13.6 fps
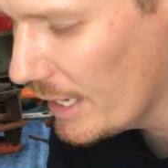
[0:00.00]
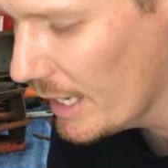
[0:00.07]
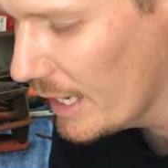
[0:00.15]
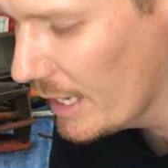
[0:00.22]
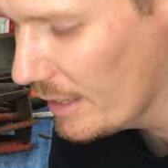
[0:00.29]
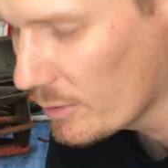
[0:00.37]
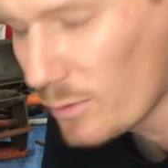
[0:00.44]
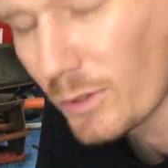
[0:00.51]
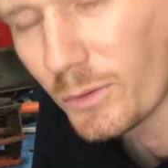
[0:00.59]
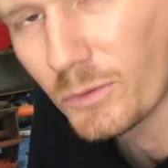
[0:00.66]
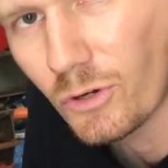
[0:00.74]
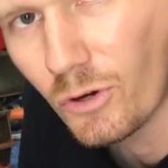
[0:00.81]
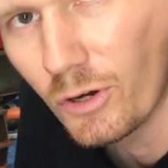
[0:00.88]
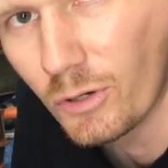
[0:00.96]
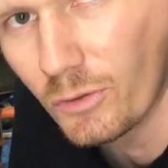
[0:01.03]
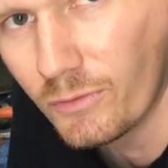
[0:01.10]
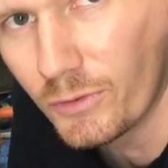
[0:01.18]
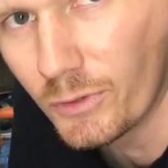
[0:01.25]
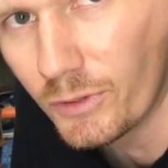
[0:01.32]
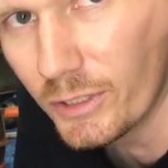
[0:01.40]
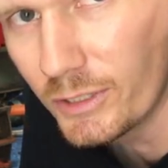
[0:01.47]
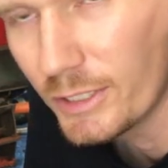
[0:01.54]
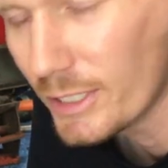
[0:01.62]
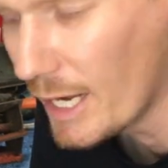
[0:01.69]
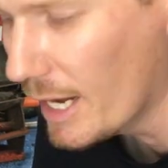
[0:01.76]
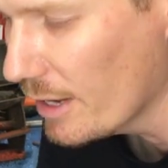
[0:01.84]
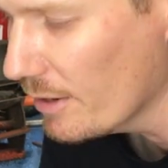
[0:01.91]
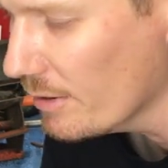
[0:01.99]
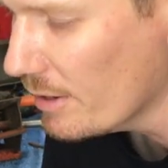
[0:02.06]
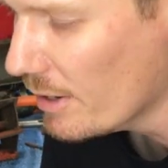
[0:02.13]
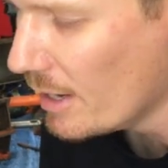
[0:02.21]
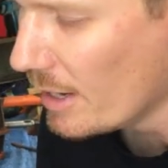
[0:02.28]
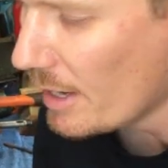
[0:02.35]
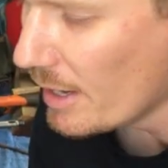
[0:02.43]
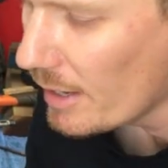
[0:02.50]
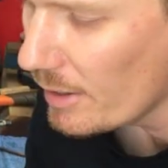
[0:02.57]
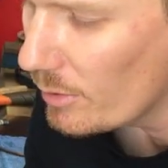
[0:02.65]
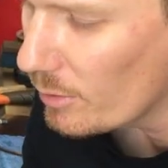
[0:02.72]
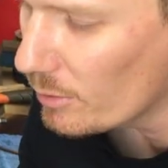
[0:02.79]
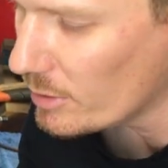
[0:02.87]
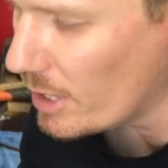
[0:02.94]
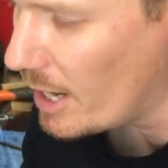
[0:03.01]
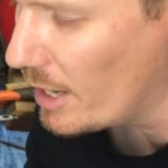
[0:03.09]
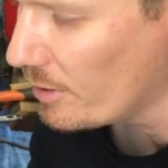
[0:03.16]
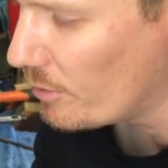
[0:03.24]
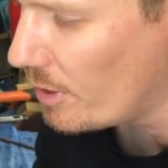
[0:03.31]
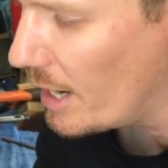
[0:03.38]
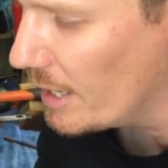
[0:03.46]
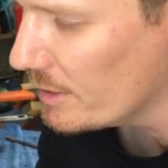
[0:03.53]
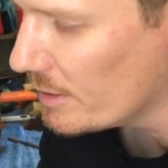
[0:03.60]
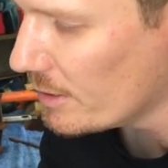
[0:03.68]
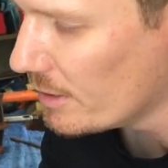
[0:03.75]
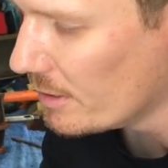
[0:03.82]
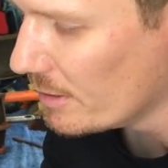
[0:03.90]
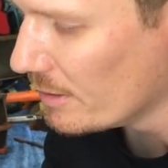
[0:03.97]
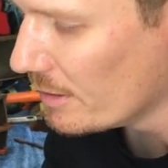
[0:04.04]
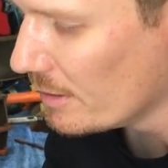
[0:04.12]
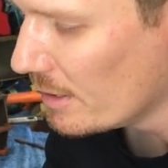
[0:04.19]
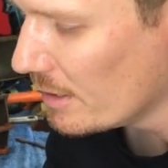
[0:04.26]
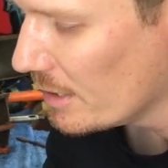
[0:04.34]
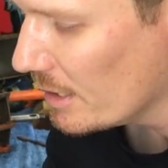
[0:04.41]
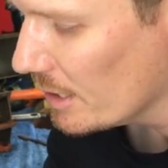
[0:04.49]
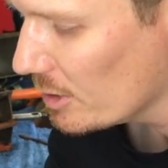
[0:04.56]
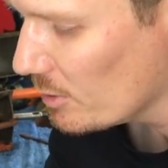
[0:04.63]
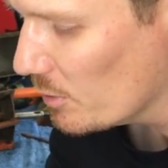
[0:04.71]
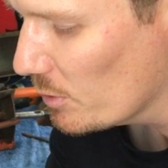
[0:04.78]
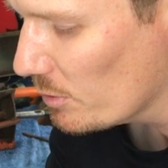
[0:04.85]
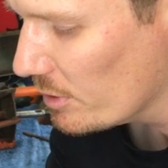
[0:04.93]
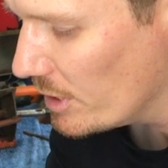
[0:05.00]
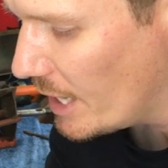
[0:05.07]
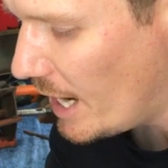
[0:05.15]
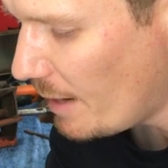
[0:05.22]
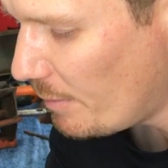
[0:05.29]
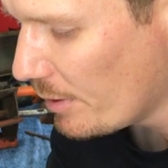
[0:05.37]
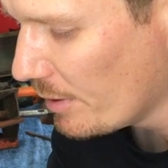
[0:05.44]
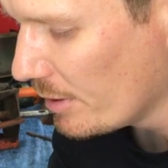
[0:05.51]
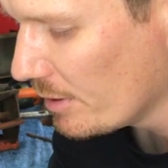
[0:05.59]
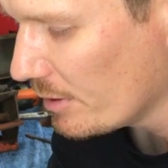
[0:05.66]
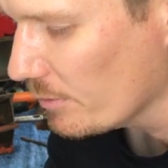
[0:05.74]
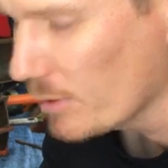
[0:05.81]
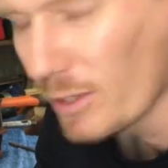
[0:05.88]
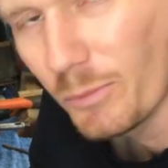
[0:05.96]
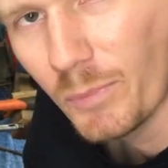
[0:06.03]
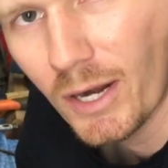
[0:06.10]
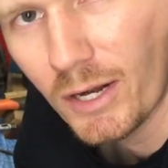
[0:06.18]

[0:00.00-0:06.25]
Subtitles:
That's what I was trying to avoid. So it also creates a small gap where the